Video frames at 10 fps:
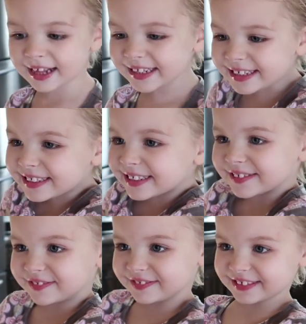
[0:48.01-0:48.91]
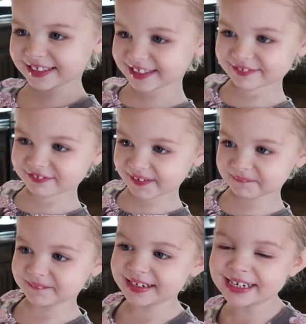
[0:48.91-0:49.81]
A little tree
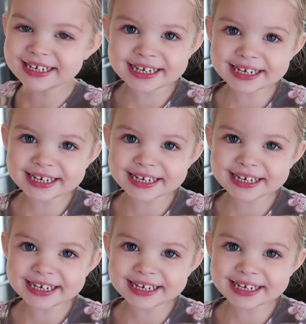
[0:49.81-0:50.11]
for me?